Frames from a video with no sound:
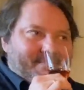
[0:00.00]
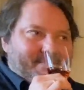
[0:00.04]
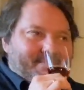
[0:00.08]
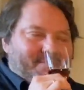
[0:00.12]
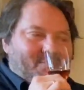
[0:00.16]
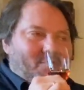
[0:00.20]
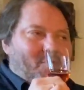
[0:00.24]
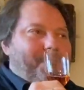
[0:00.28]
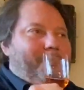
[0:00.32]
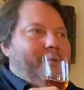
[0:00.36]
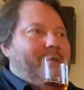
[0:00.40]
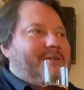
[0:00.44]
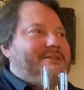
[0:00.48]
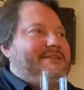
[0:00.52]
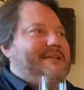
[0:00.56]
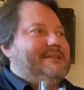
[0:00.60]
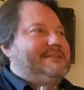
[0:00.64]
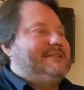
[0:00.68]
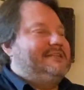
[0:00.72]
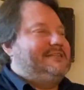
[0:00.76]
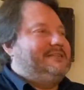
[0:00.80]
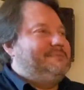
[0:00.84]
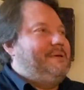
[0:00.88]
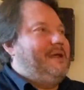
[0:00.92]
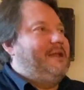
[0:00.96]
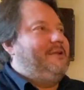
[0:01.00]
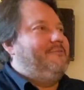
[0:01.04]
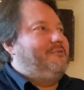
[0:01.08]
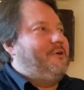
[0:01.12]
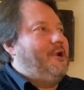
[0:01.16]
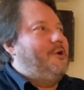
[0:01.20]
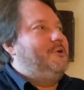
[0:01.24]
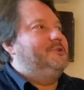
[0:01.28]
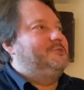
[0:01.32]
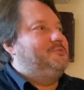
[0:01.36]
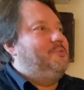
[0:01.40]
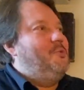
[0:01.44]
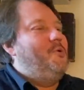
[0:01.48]
almost there's a smell of
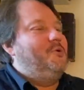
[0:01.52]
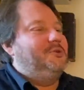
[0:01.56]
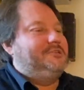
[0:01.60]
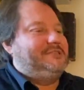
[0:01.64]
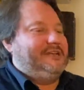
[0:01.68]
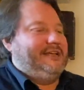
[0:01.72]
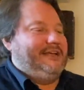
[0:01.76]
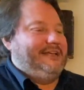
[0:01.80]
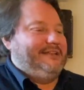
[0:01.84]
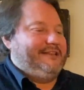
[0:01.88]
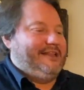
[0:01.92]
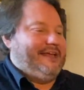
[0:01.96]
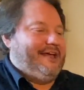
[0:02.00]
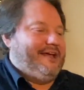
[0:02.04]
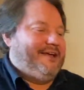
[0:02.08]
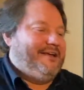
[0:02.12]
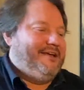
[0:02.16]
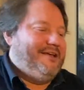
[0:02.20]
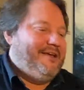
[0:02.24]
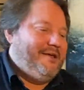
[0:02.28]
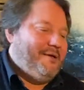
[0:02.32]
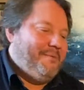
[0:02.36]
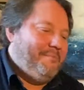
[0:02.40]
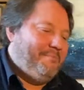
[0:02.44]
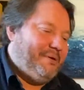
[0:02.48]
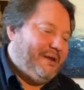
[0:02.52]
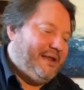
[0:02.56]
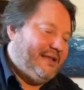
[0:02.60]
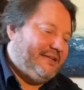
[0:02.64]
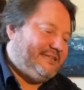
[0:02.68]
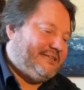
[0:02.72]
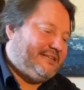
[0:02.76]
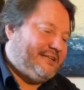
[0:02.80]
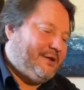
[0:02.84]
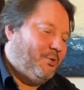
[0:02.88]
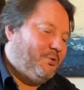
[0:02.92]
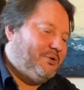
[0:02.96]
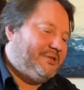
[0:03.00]
rose water in there. But
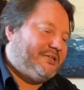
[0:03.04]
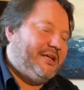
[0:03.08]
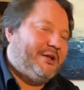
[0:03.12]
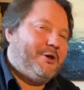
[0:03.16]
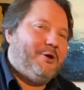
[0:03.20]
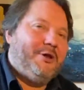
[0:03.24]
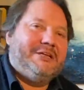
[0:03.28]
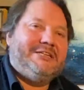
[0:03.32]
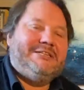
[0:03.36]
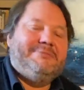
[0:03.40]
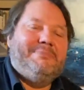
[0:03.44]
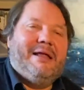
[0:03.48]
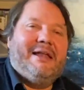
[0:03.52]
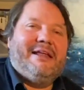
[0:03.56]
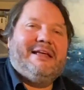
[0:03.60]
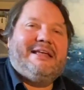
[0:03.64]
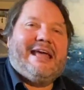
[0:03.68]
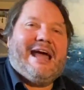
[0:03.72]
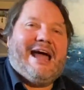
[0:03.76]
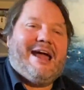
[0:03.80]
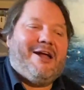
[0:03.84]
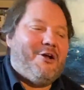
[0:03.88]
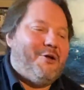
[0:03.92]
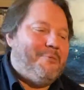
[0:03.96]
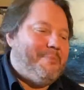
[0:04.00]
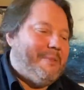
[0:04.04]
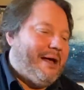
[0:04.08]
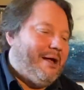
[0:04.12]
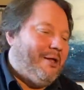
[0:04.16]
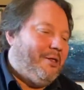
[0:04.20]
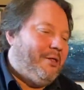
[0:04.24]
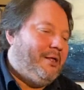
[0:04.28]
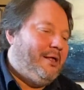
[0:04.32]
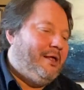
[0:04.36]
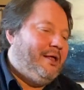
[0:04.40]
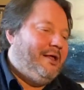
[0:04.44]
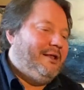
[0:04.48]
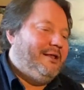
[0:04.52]
it's also got a smell of
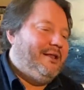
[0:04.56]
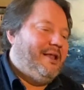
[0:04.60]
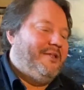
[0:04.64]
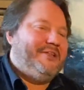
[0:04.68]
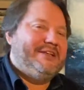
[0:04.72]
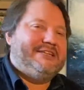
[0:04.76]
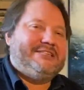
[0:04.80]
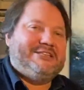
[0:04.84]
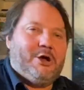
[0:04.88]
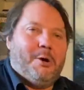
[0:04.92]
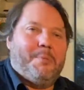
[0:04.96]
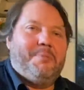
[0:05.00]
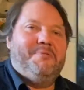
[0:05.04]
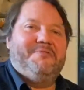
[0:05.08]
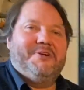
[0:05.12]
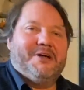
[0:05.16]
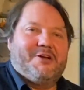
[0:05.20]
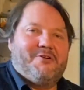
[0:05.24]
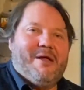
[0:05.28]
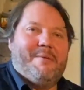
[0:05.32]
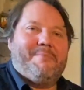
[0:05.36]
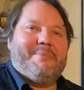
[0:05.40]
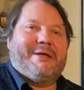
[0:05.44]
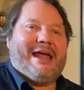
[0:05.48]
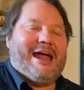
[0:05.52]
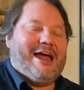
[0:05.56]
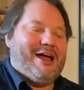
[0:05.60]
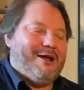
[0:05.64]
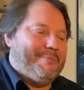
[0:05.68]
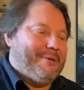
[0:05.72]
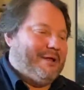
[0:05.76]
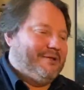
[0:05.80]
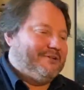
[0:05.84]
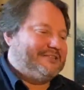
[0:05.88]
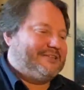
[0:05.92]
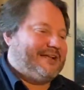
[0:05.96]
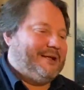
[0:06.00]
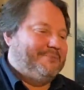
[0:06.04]
caramel, like the top of a creme
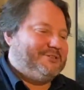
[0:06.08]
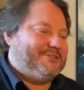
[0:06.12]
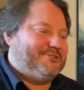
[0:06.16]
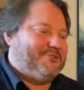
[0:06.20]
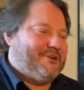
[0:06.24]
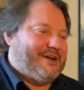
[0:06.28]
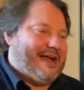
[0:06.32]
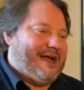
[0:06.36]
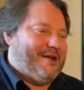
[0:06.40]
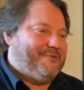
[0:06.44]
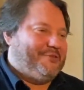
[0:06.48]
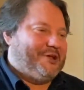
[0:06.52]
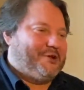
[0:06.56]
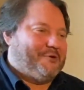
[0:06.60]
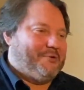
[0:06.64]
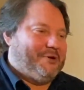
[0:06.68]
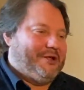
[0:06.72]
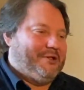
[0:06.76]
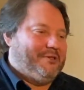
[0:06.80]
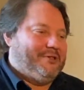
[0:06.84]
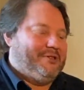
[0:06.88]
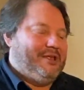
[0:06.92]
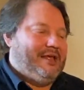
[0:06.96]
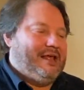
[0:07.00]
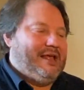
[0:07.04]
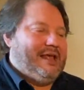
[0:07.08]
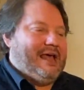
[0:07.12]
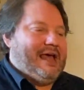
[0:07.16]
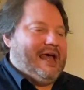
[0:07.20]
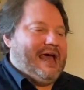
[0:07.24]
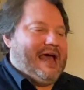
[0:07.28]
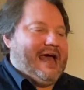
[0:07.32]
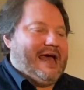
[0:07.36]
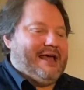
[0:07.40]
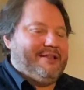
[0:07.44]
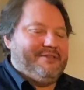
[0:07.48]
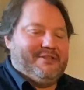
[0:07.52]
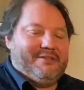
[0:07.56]
caramel that's come straight out the grill.
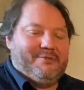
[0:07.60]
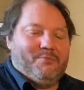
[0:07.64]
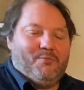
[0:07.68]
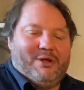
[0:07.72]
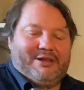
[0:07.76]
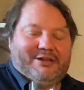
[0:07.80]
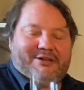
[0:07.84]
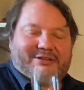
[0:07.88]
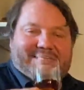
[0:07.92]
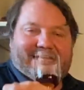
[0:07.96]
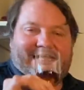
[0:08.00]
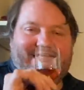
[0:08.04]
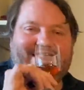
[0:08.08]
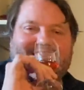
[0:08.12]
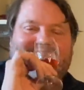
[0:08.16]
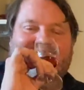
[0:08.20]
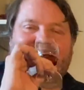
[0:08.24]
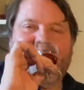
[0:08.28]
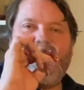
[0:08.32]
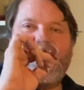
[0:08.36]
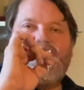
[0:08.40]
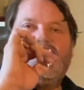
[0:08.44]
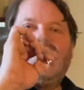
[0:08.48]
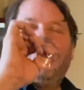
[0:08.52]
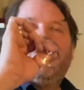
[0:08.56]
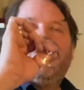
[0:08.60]
And when you taste it,